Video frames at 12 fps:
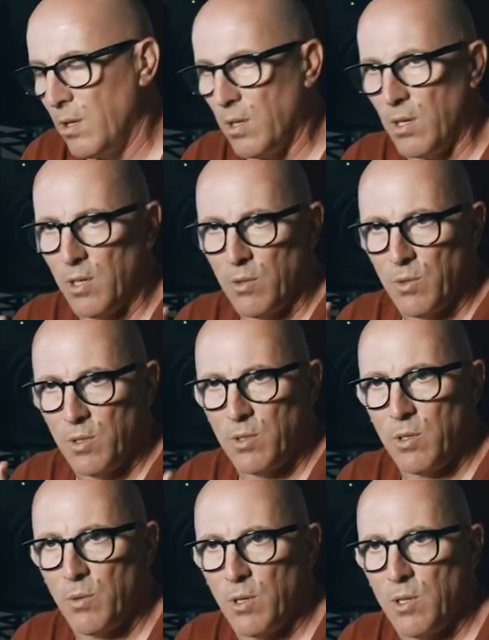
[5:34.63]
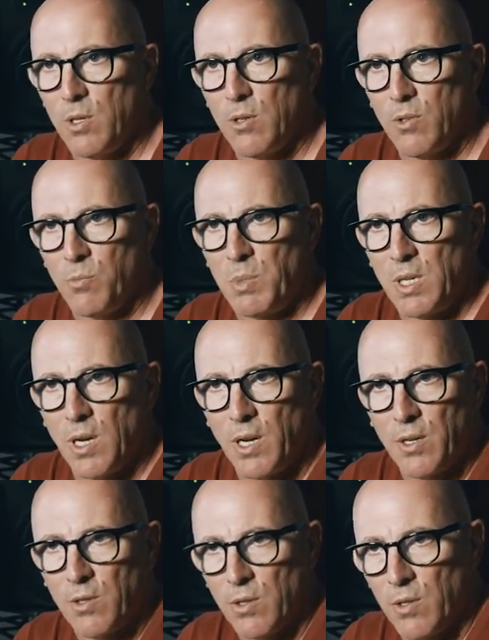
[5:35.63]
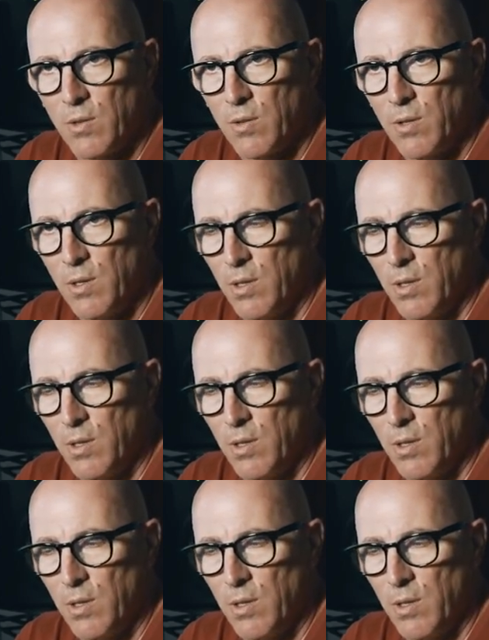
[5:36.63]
100, 200 years beyond you,